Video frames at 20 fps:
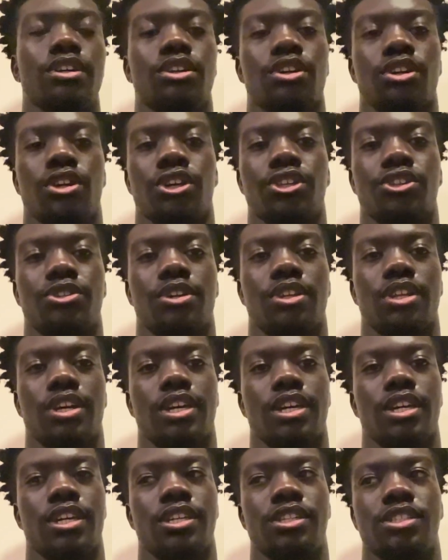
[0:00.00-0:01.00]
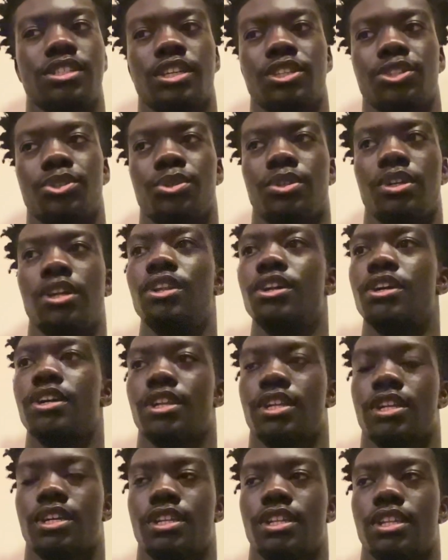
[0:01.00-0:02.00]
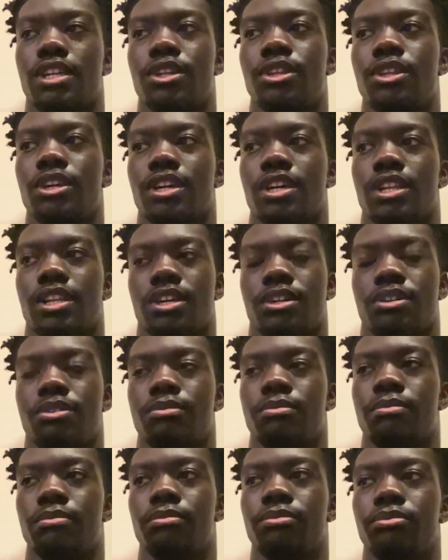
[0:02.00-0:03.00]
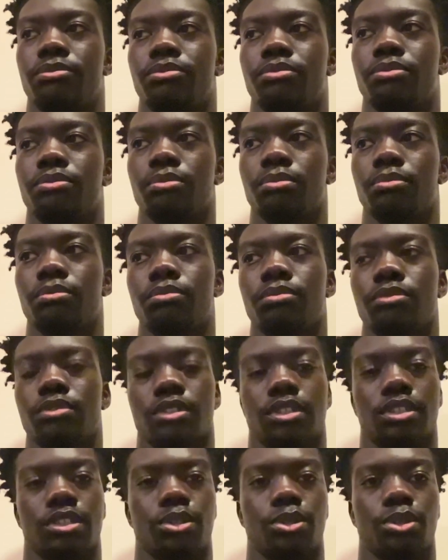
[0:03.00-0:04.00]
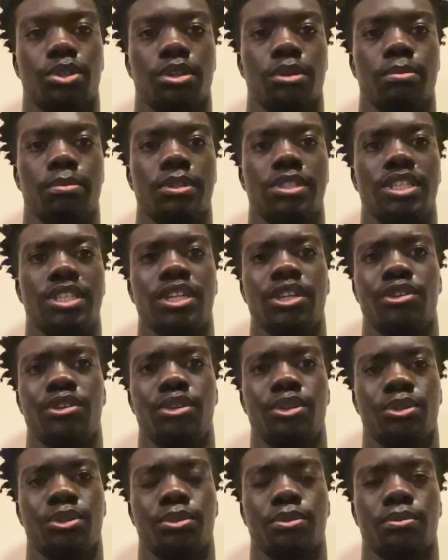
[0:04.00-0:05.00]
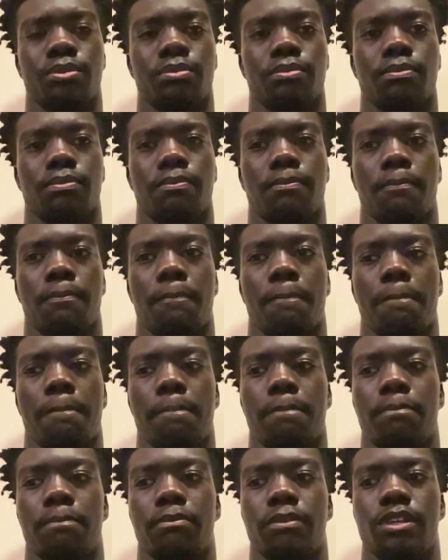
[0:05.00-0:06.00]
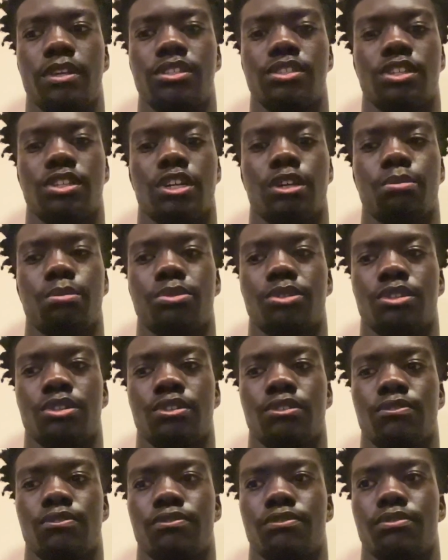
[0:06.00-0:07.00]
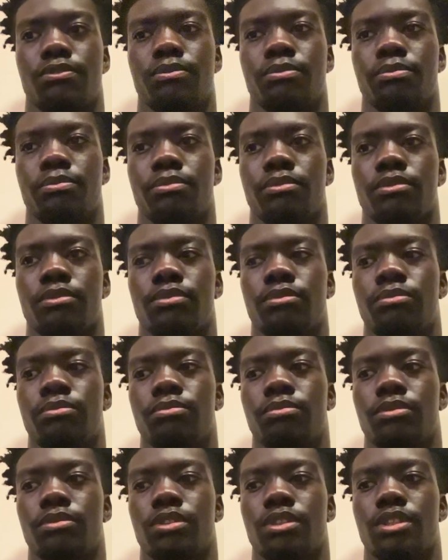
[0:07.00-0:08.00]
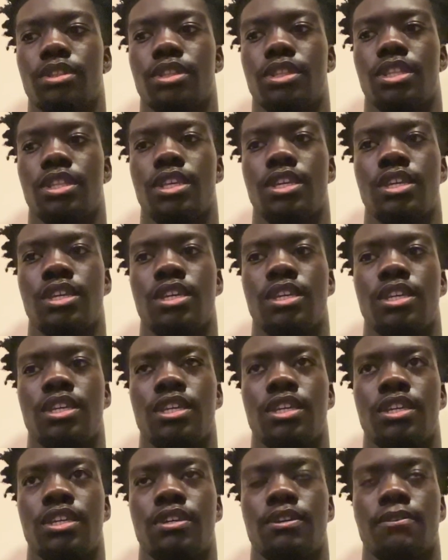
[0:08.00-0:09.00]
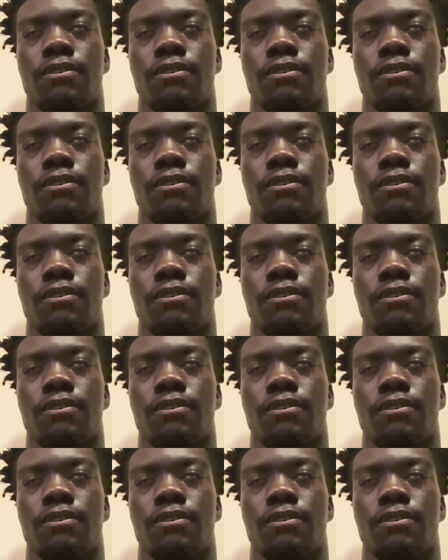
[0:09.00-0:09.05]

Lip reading: Girls around that age, that's all they're looking at. They're looking at the material in terms of the